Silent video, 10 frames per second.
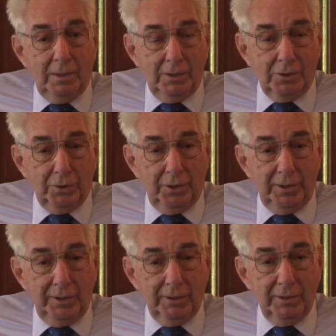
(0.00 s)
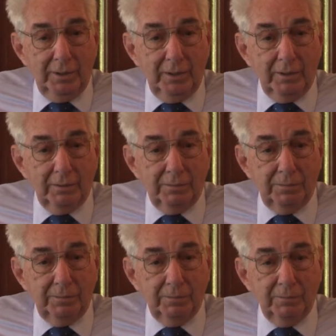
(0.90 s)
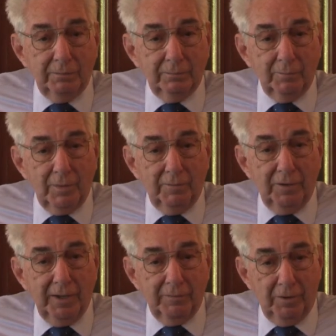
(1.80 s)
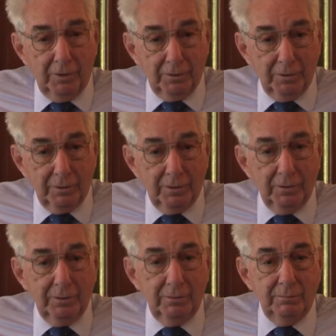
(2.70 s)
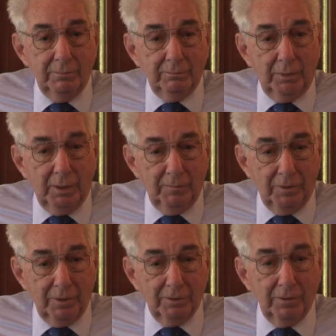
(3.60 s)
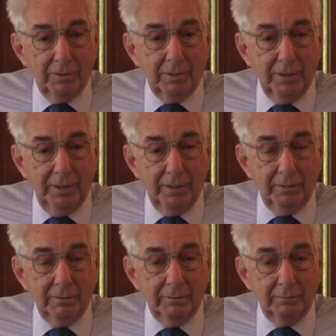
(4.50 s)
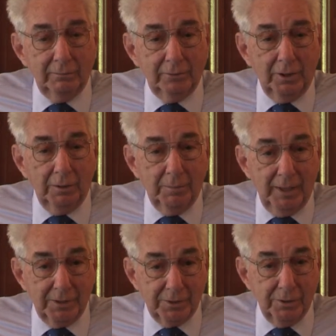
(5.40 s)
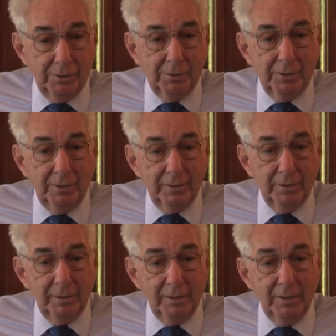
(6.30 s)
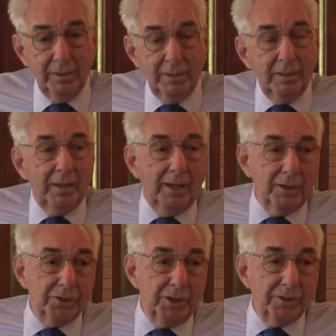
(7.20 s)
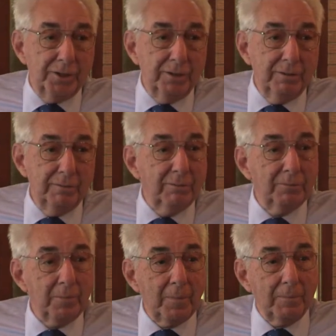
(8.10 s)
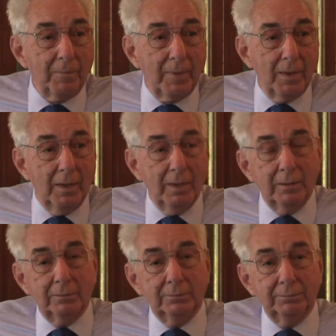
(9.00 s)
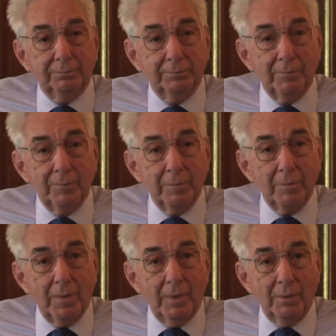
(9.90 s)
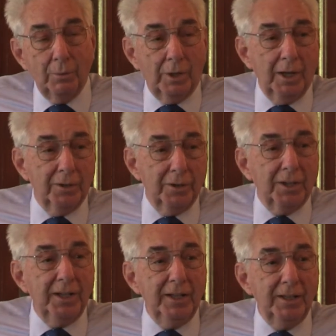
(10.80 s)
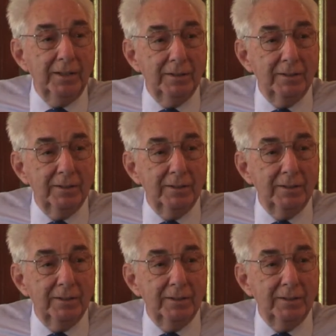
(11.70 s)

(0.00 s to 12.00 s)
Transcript: so he and Frank Faulkner and Bob Faulkner and Don Batstone and Al Jensen were kind of the key